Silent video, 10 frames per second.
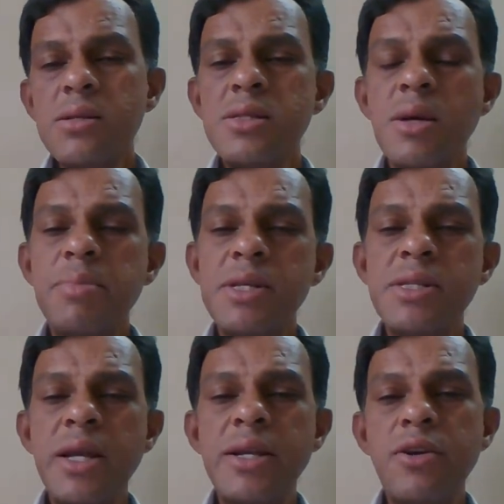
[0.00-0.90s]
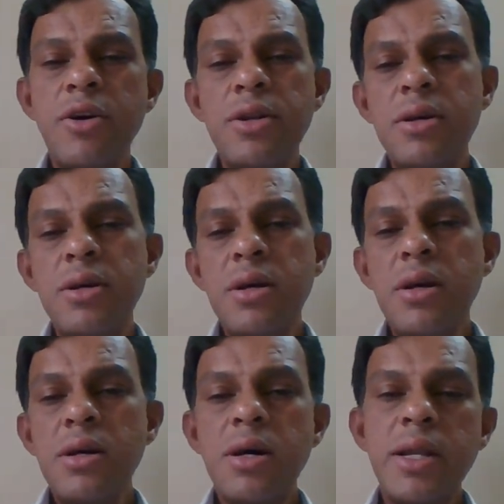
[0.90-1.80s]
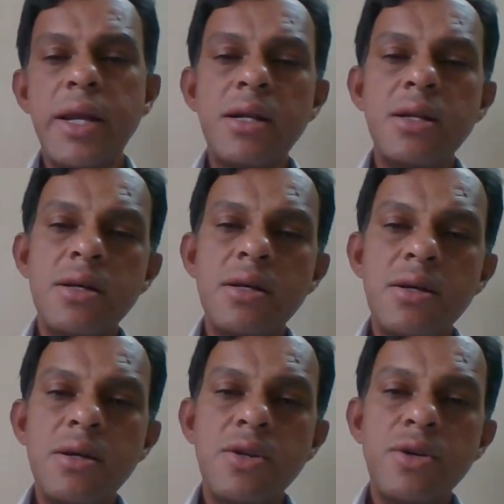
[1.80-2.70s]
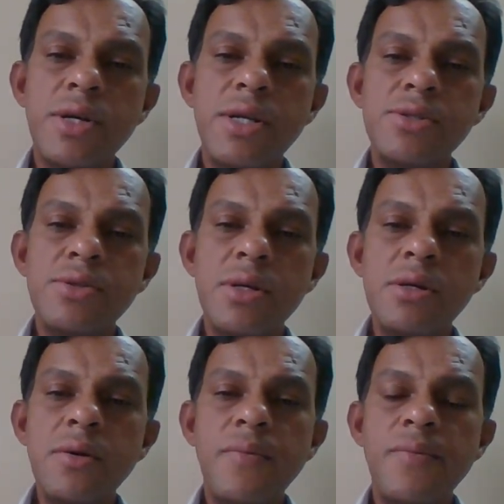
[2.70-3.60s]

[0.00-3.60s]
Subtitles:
sufficient or correct looking into the